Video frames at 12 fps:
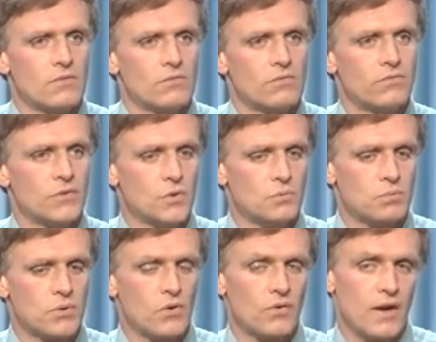food
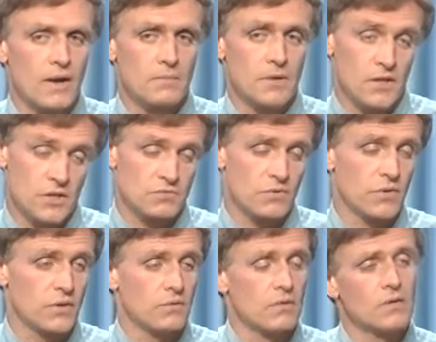program, at least for
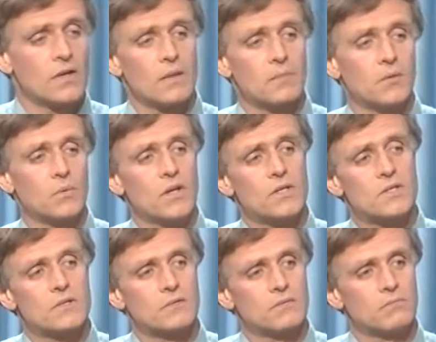the coming
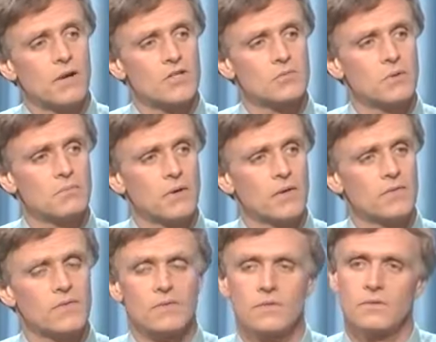weeks, possibly
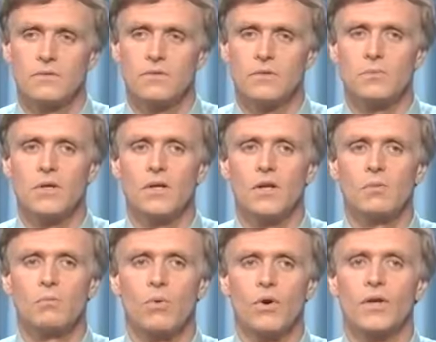months, to be a little
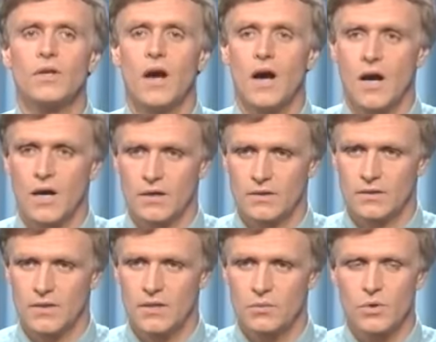more yang.
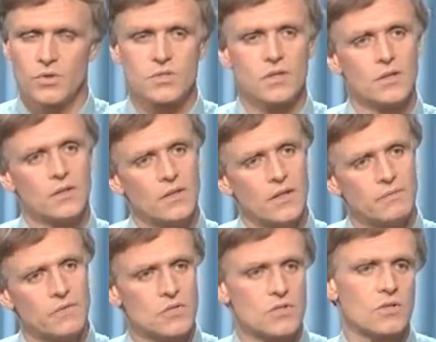In other words, the
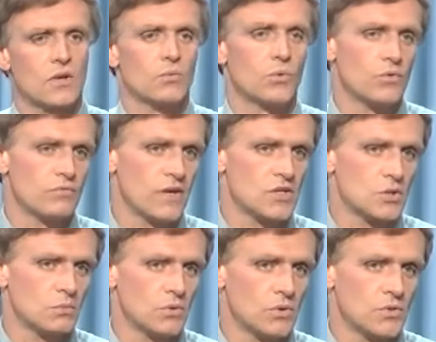emphasis on root
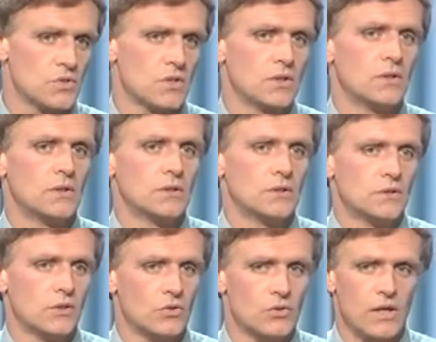vegetables,
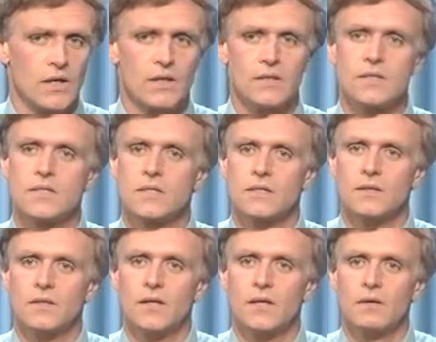grains,
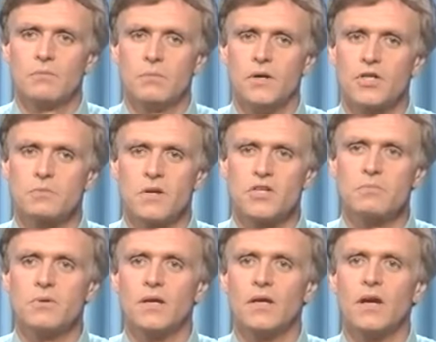but especially
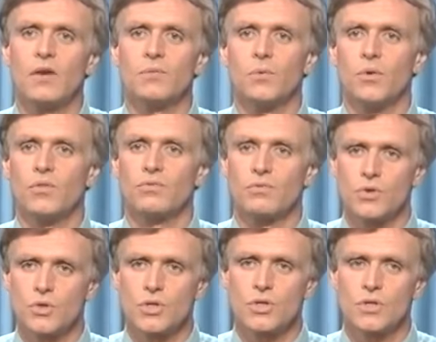being careful with
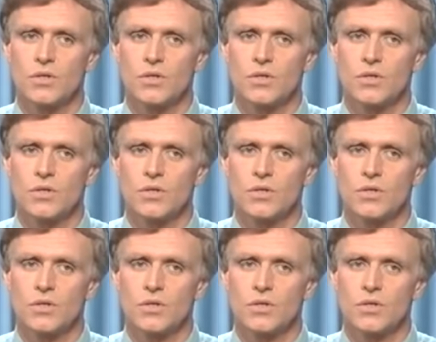fruit,